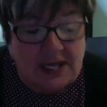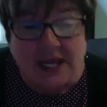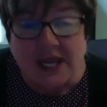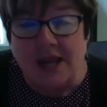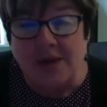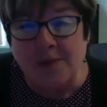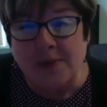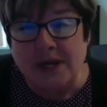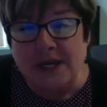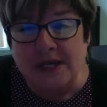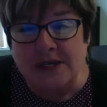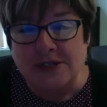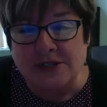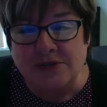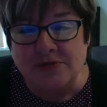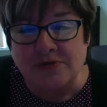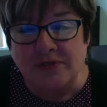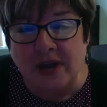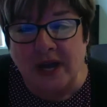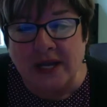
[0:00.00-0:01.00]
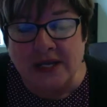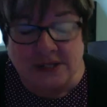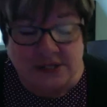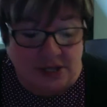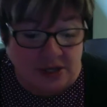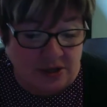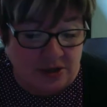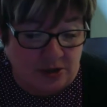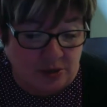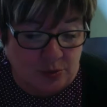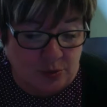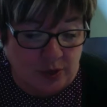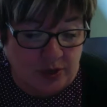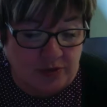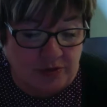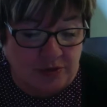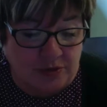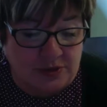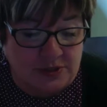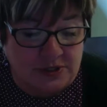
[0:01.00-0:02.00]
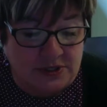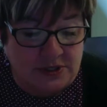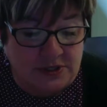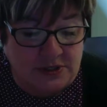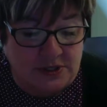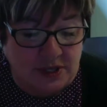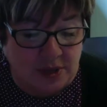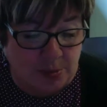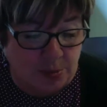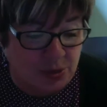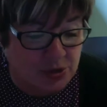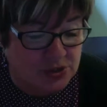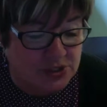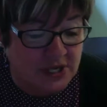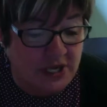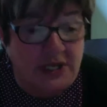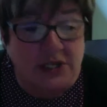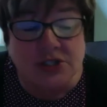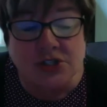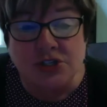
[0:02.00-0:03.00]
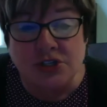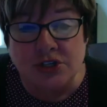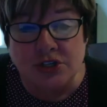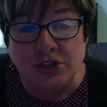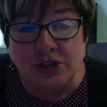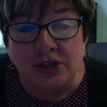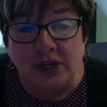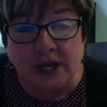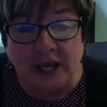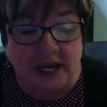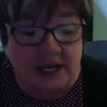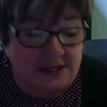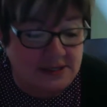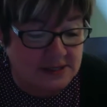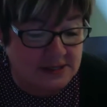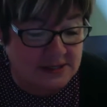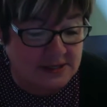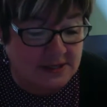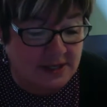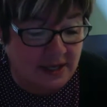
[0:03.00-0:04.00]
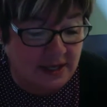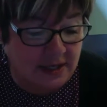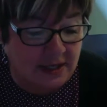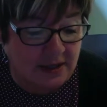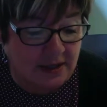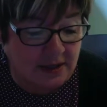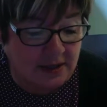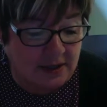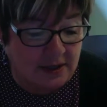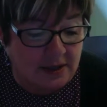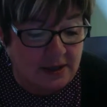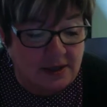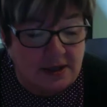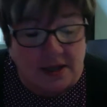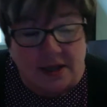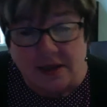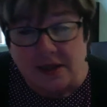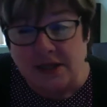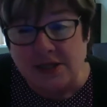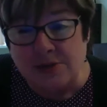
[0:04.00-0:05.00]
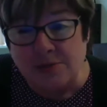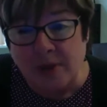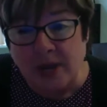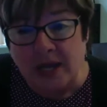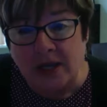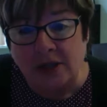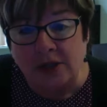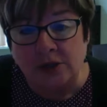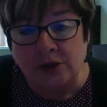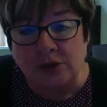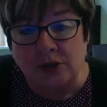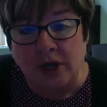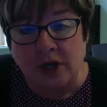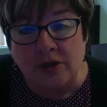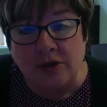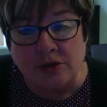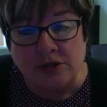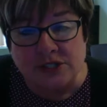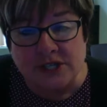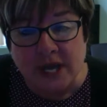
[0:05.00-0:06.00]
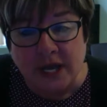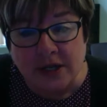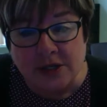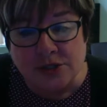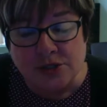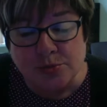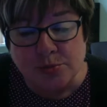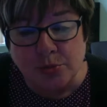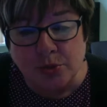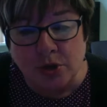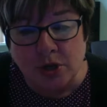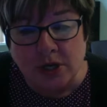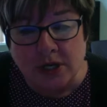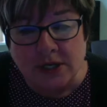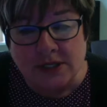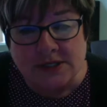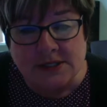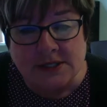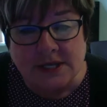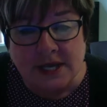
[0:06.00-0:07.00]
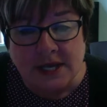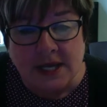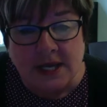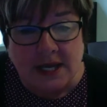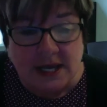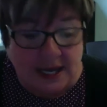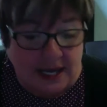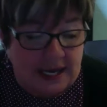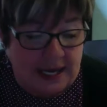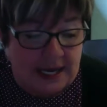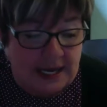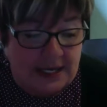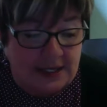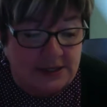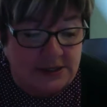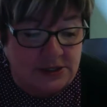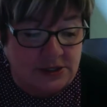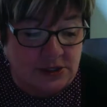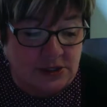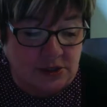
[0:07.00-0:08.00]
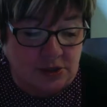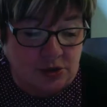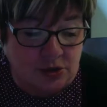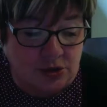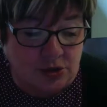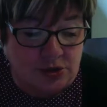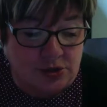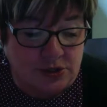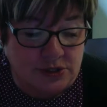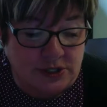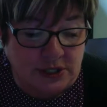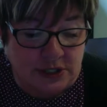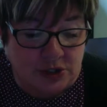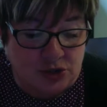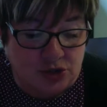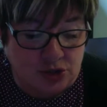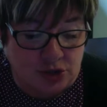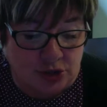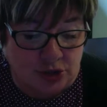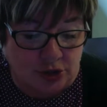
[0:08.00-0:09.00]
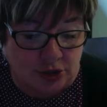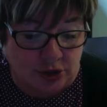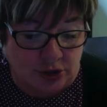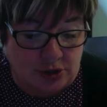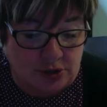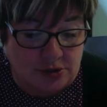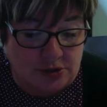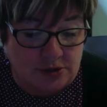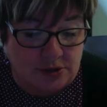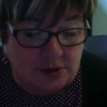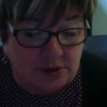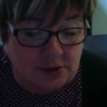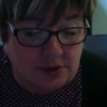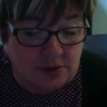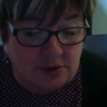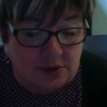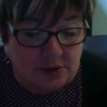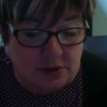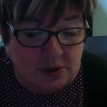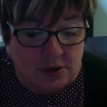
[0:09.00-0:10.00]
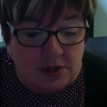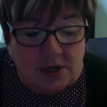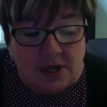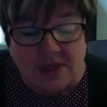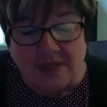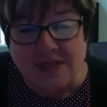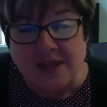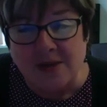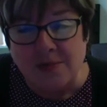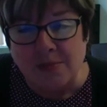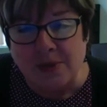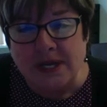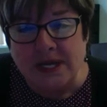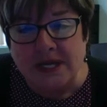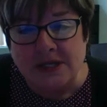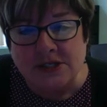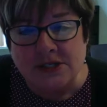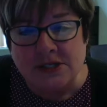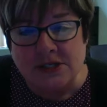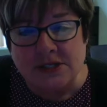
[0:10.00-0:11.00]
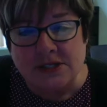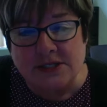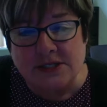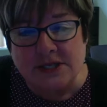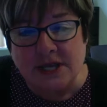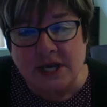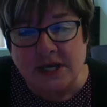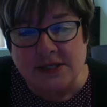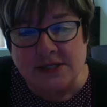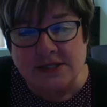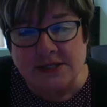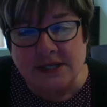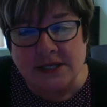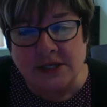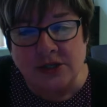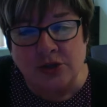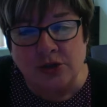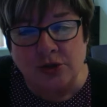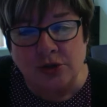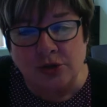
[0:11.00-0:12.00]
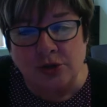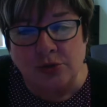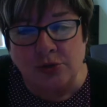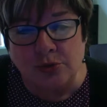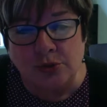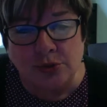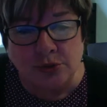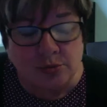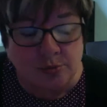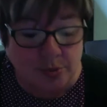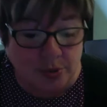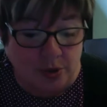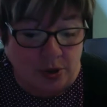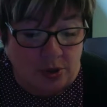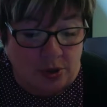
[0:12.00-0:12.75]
and begin to find other references that pertain to your case study. These may include other textbooks and nursing journals. Then begin to discuss in your group